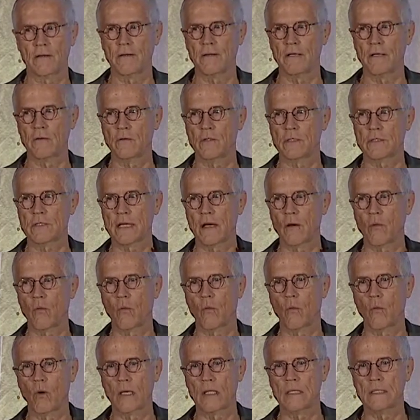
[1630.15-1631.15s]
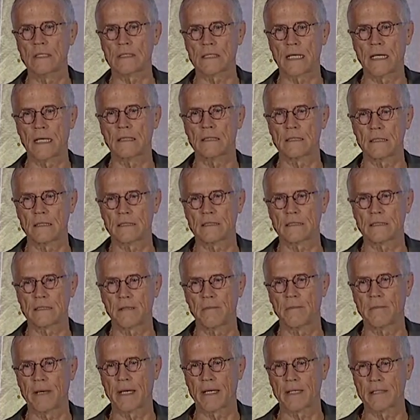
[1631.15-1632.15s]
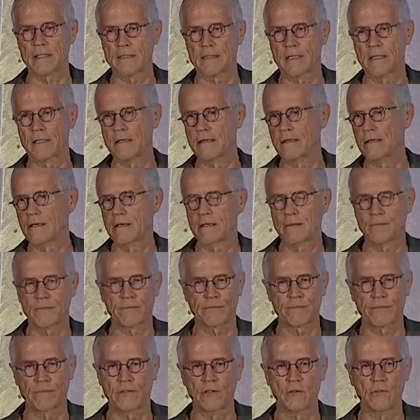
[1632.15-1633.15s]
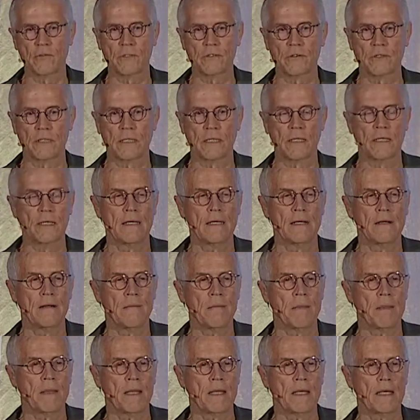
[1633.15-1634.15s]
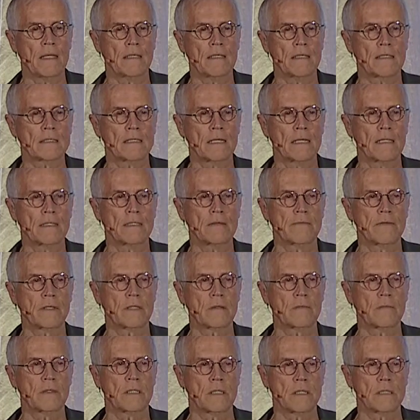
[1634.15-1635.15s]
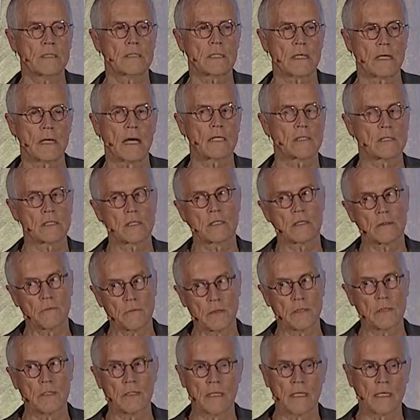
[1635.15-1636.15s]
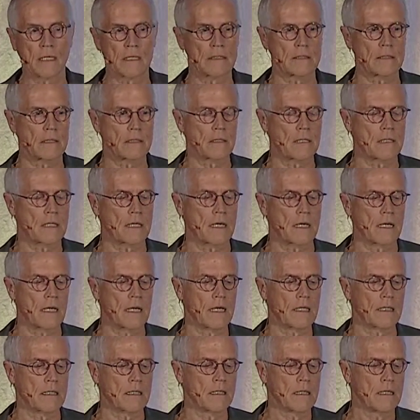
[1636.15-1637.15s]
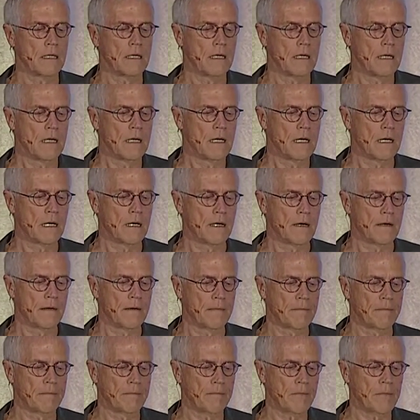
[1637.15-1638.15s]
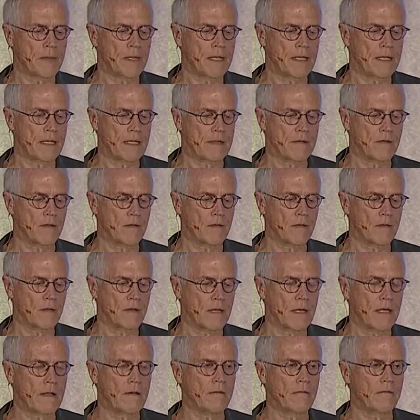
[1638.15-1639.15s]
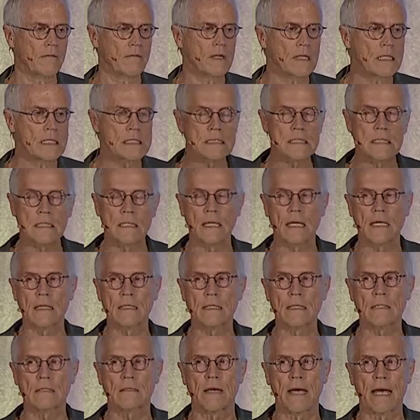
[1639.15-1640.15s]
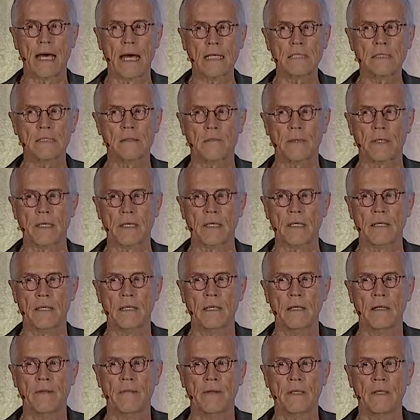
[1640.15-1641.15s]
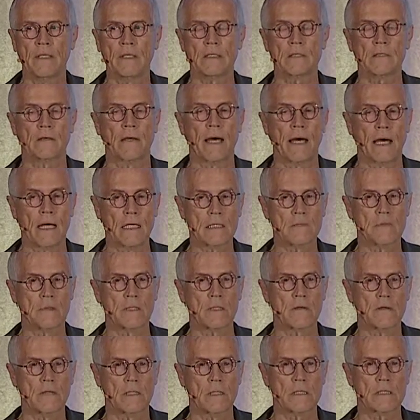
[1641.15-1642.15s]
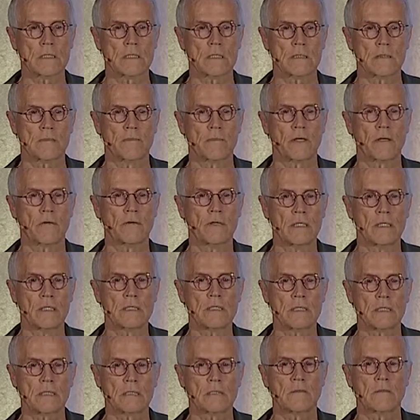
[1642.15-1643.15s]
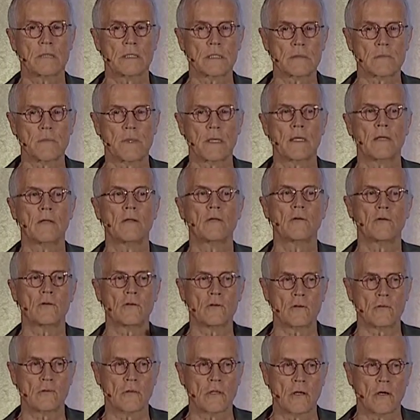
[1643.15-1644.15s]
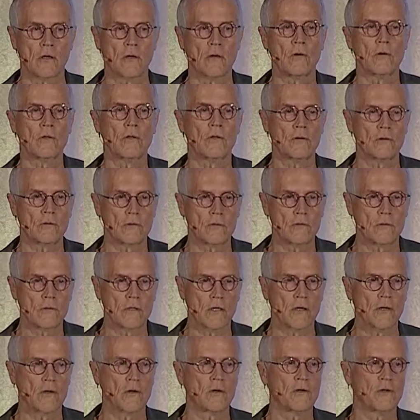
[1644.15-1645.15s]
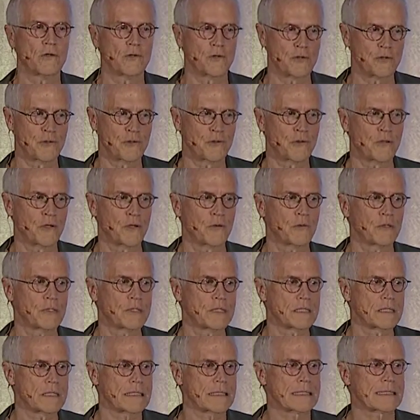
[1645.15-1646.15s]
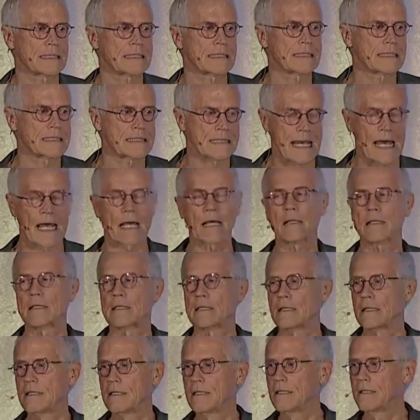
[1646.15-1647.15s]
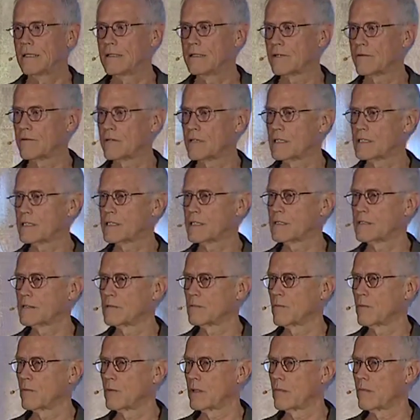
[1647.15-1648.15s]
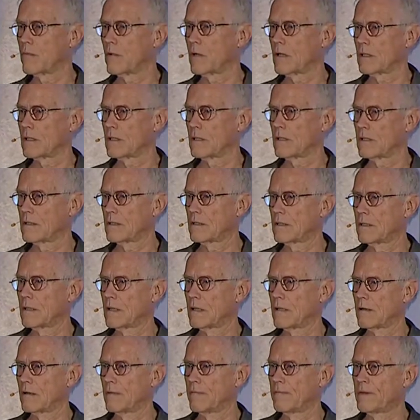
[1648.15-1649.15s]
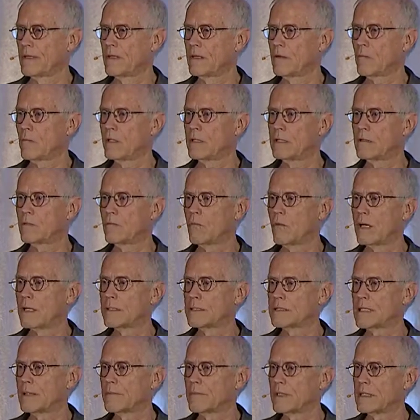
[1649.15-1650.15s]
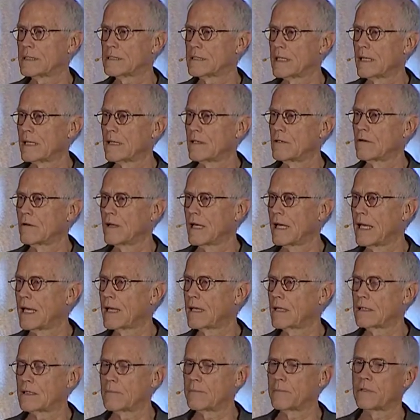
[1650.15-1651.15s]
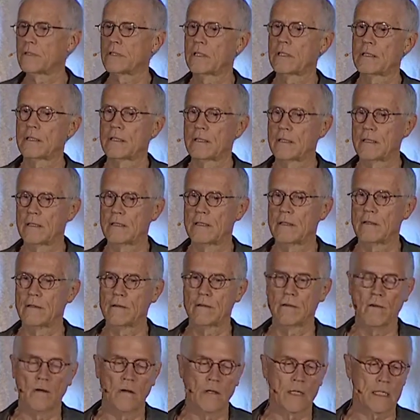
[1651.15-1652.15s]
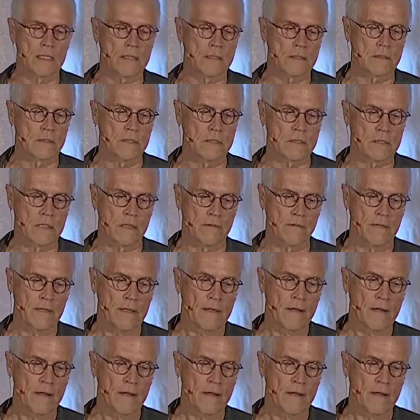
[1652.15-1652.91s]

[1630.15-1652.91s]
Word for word: In other words, not one scientist has come back and said, oh, you blew it. And the scientific community is a gotcha community, I can tell you that. And, um, and, and the reason I think there hasn't been is there has been criticism. The criticism has been, you're too low, you're too low, you're too low, which is exactly the criticism we wanted. Uh, we didn't want somebody saying you're egging the pudding, you know, all that sort of stuff.